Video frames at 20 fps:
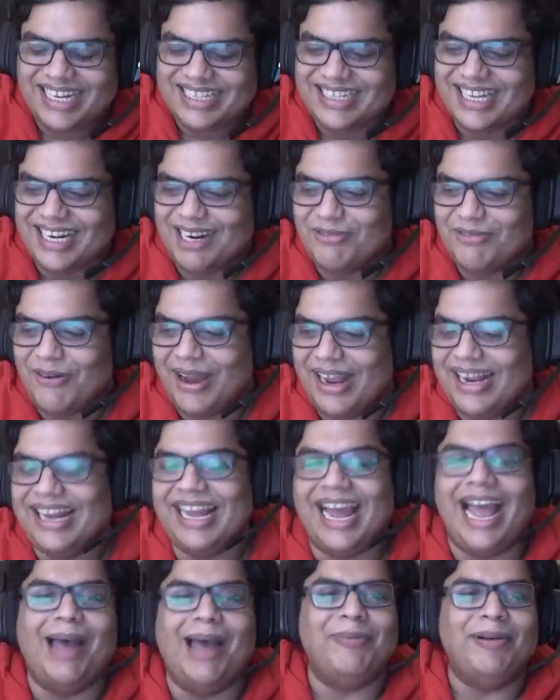Then it finally
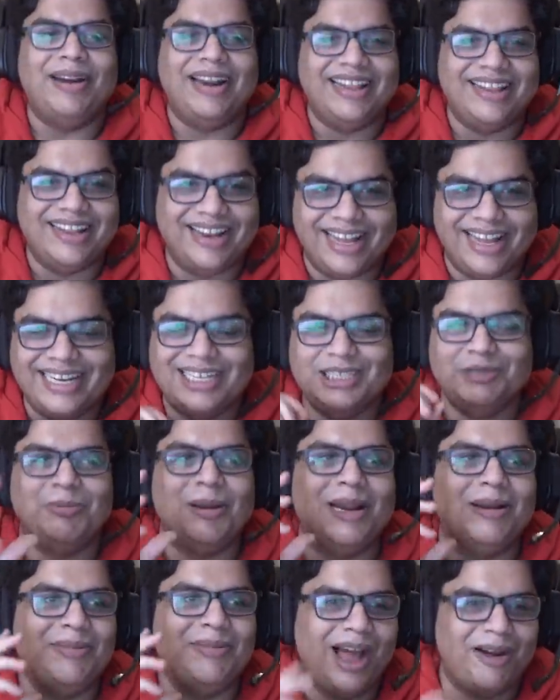happened. And then Harish
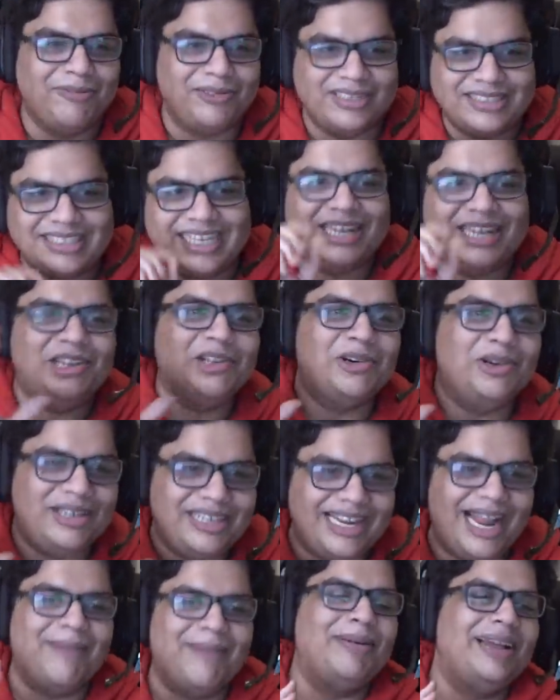pinged me after saying, dude,
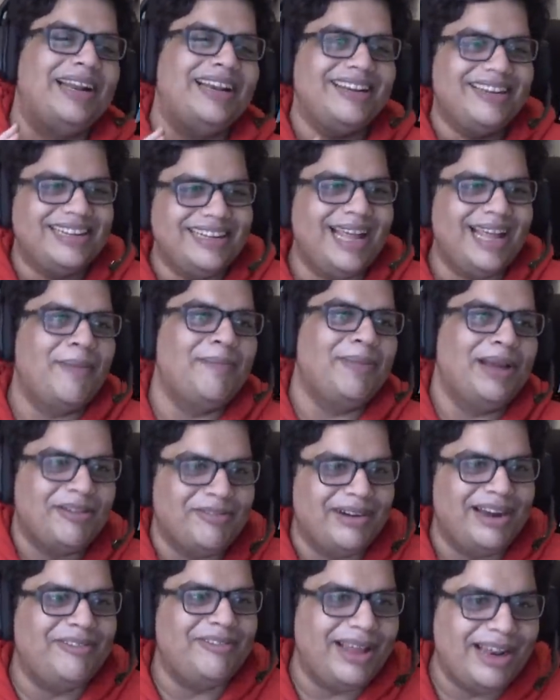campaign
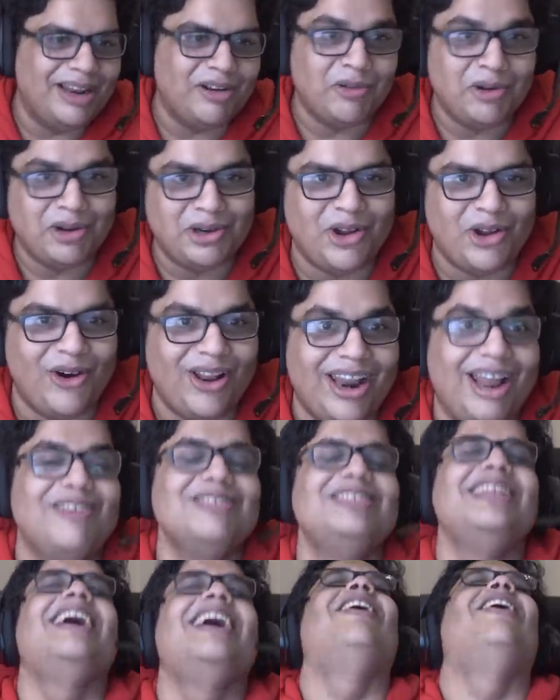went well. Good call. I was
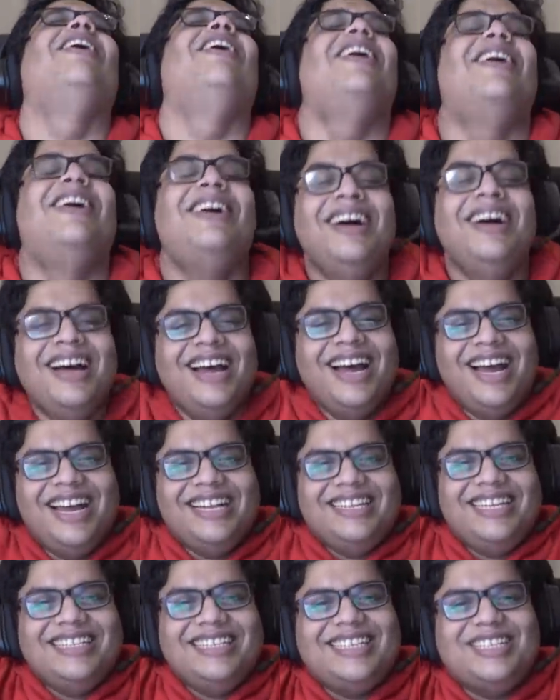like, oh,
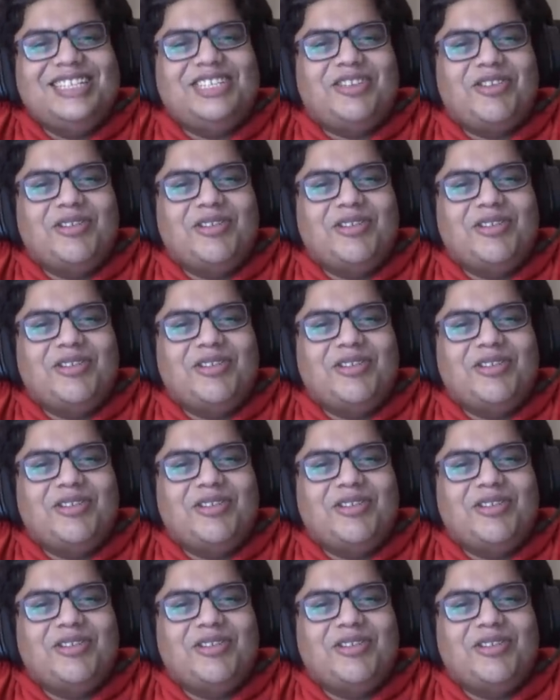this is true